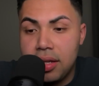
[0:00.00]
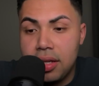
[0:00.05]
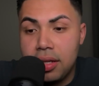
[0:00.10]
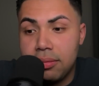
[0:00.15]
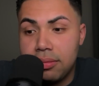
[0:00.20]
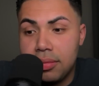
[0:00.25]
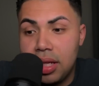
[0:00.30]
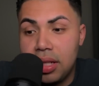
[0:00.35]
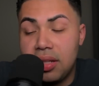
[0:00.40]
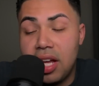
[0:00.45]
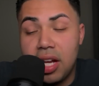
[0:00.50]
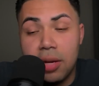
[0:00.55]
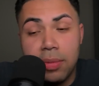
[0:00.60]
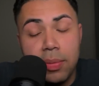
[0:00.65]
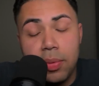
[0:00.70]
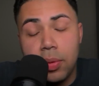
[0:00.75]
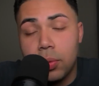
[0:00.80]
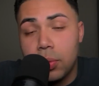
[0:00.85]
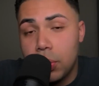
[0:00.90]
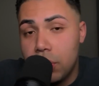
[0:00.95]
a lot of
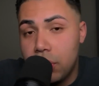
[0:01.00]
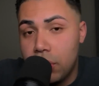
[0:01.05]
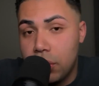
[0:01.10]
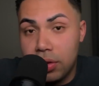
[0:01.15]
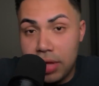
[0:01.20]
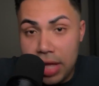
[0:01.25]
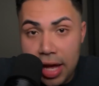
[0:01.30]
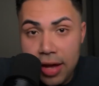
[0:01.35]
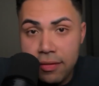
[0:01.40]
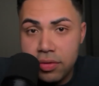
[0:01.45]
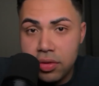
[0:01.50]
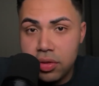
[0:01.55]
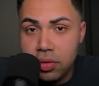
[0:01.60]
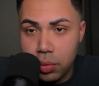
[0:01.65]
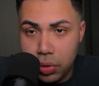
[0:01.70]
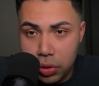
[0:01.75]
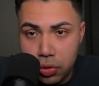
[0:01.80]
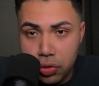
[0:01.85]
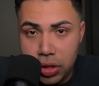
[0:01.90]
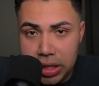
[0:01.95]
people ruin their lives
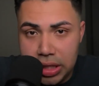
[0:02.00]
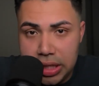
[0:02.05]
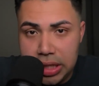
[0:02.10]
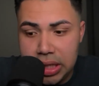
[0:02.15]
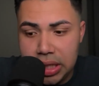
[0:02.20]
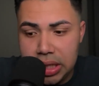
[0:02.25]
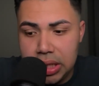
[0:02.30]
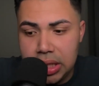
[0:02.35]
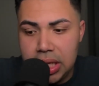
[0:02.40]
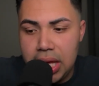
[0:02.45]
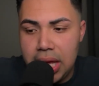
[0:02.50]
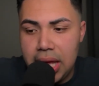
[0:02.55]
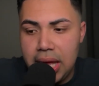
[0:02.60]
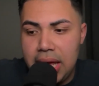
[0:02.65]
with drinking.